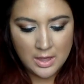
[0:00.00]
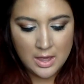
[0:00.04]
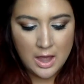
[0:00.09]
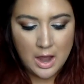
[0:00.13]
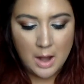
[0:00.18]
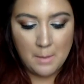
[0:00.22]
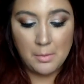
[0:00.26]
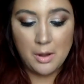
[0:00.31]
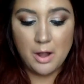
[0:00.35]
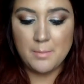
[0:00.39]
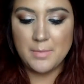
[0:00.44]

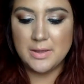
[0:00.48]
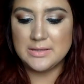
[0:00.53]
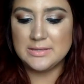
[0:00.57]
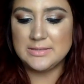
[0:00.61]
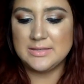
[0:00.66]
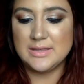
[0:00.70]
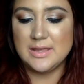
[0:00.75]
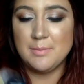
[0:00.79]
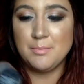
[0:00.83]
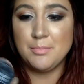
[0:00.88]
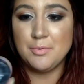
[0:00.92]
I brought my
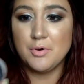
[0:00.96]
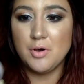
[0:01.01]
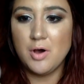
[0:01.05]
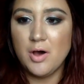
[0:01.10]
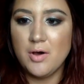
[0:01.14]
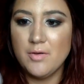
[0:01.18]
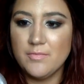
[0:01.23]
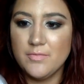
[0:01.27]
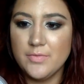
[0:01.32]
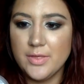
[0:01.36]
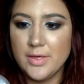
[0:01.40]
sample
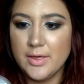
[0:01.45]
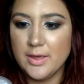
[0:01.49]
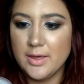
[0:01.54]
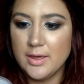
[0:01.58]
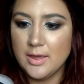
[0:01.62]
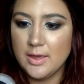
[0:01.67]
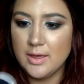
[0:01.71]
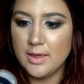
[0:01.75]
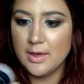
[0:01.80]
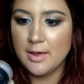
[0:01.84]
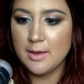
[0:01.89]
of
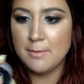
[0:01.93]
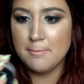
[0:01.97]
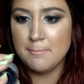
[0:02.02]
the